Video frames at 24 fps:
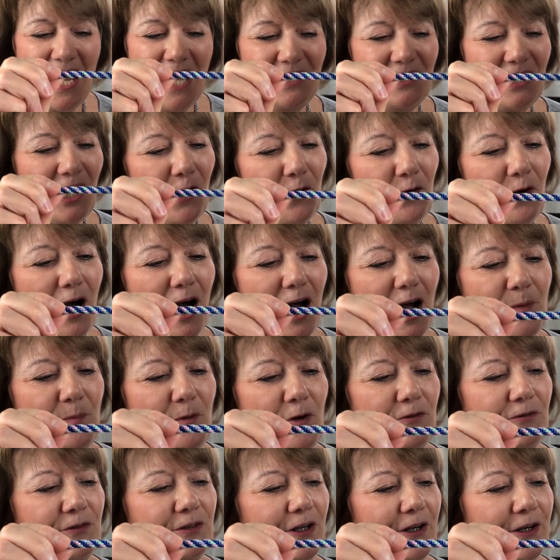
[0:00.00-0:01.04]
Now, I'm
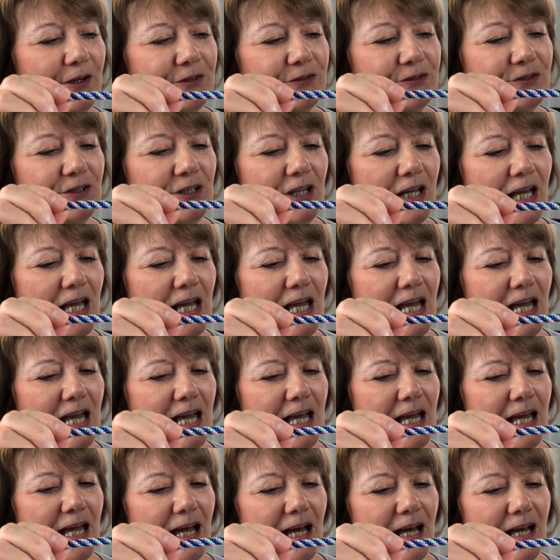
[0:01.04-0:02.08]
often asked,
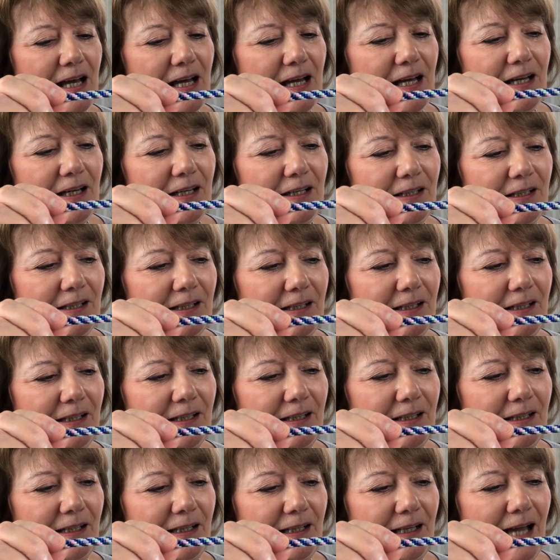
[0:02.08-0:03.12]

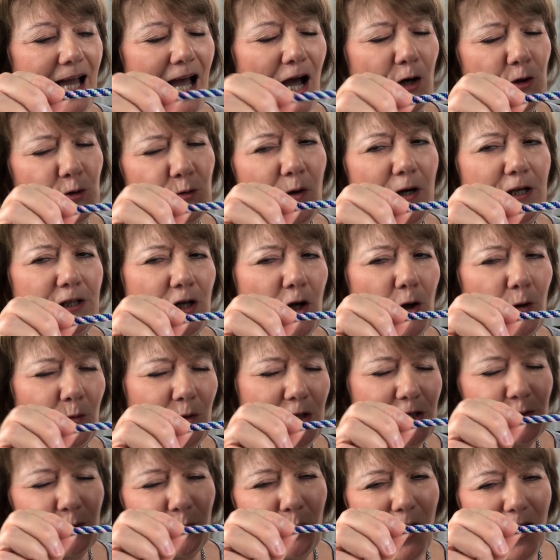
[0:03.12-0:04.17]
how do I know
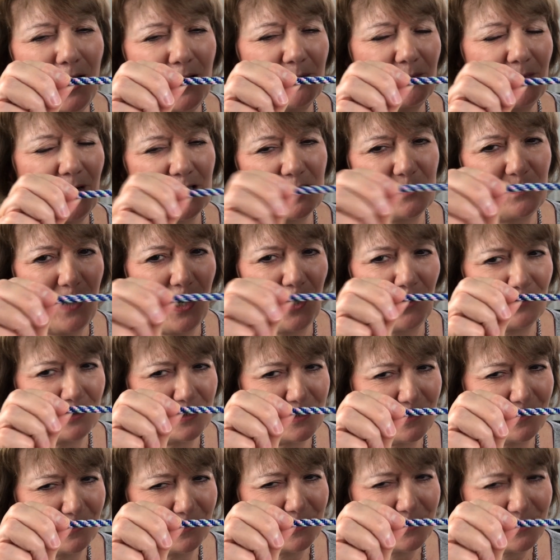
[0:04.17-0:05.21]
which way my spiral is
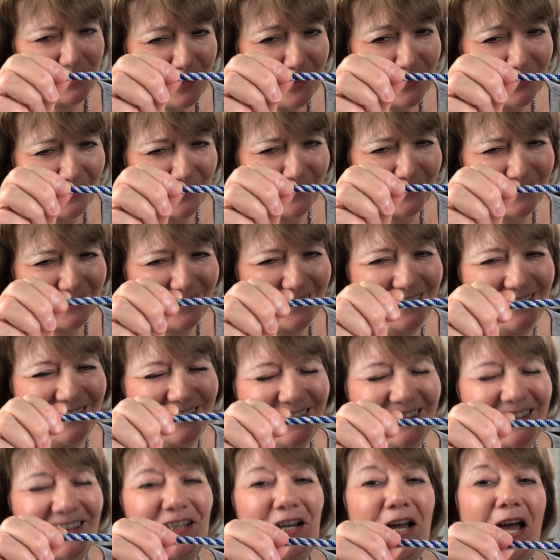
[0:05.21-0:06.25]
going to turn?
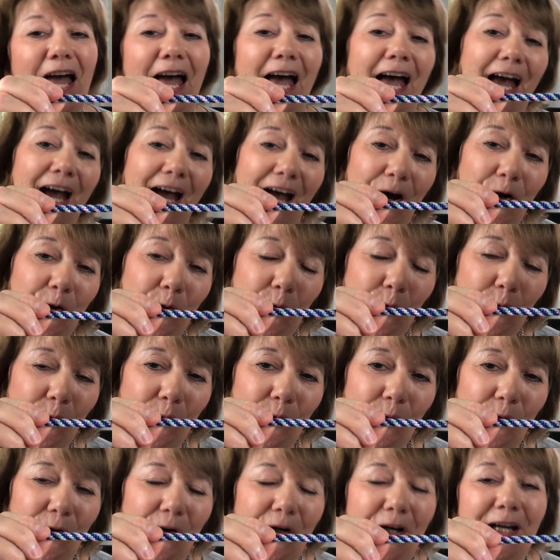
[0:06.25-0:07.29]

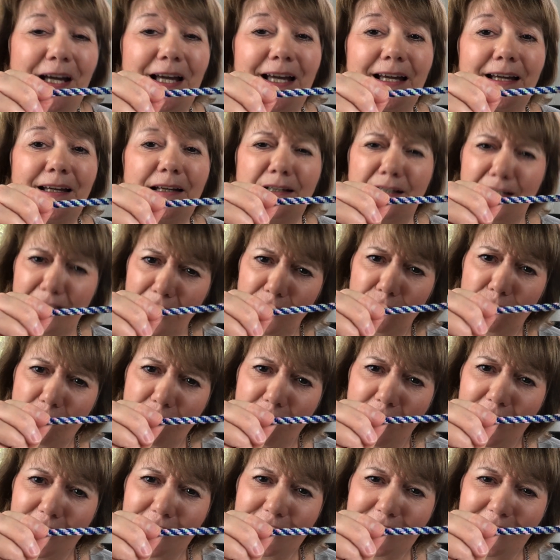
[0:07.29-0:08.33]
Or can I
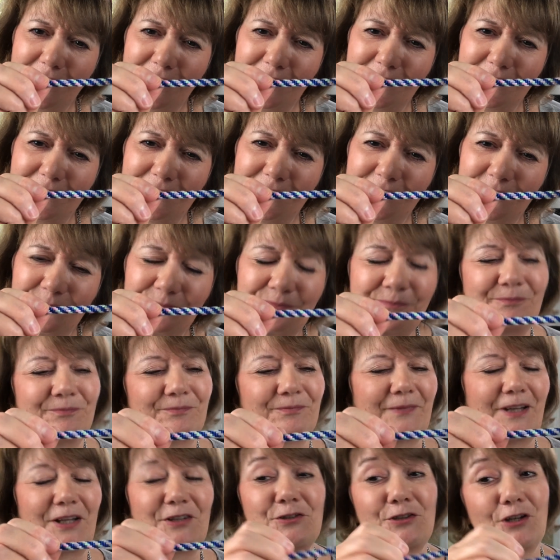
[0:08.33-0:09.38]
reverse it?
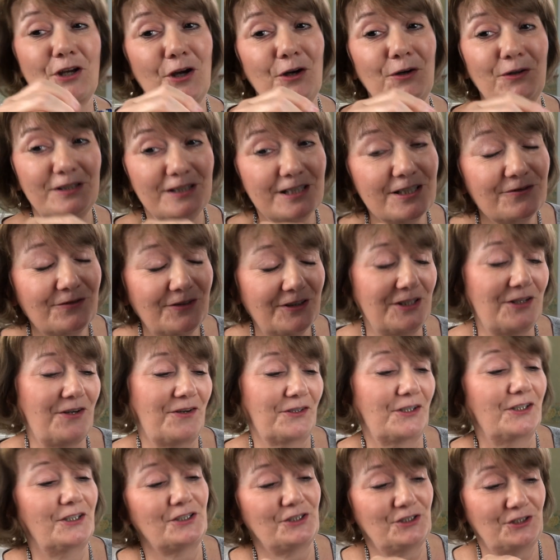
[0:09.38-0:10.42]
So in this video, I'm
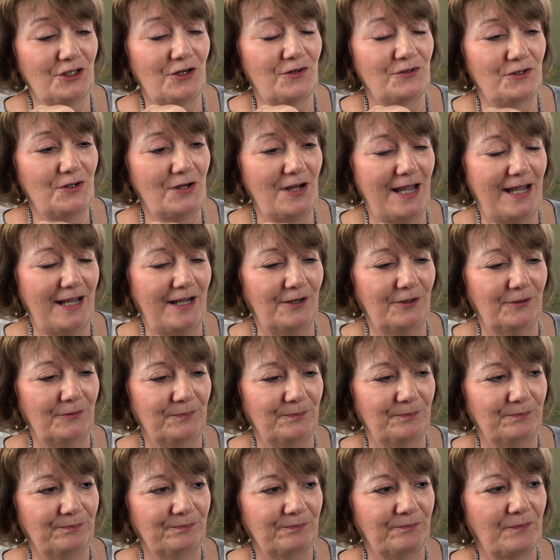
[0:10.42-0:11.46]
going to show you how.
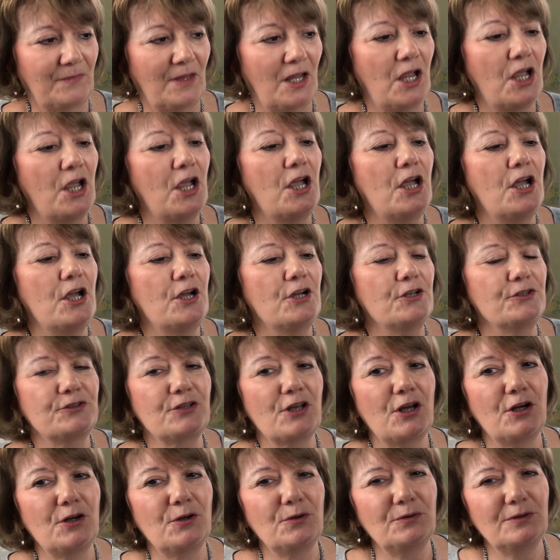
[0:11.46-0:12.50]

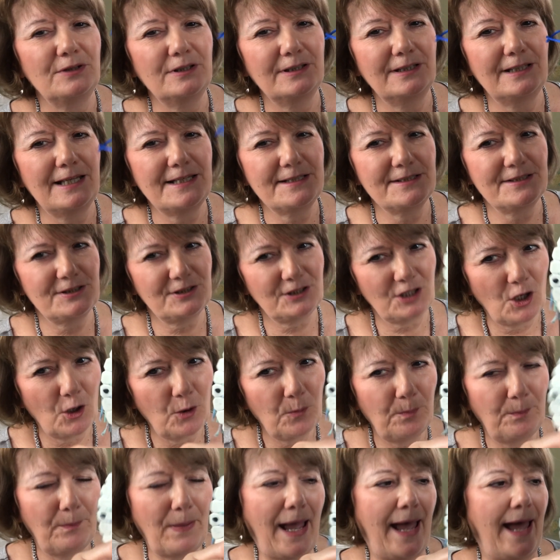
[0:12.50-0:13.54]
So let's go
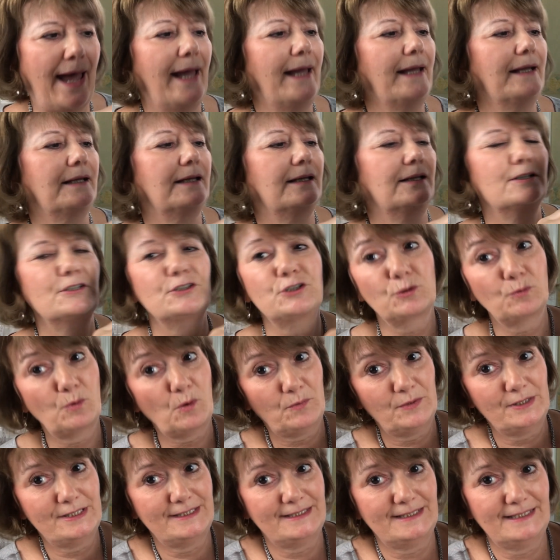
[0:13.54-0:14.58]
back to what
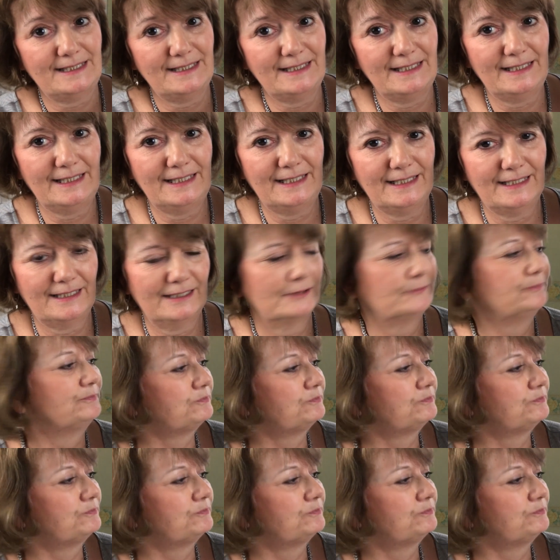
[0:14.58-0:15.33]
we see here.